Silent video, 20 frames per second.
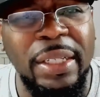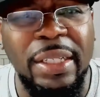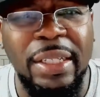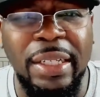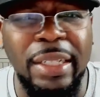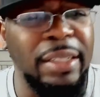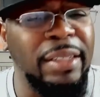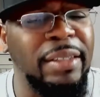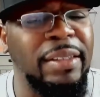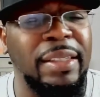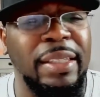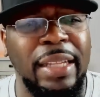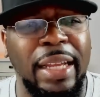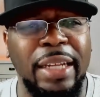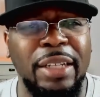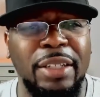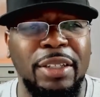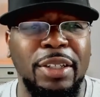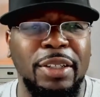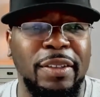and this and that,
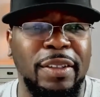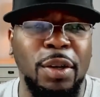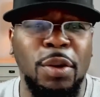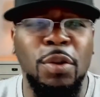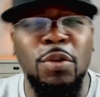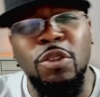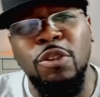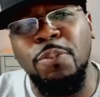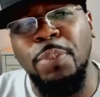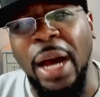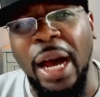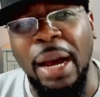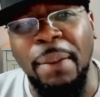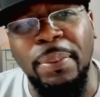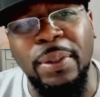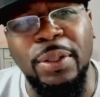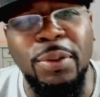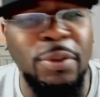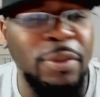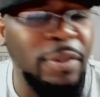you know what I'm saying? Who's popping,
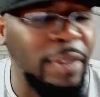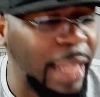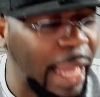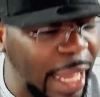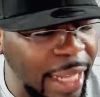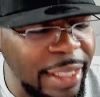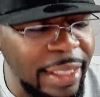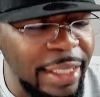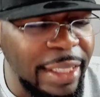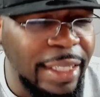who's not.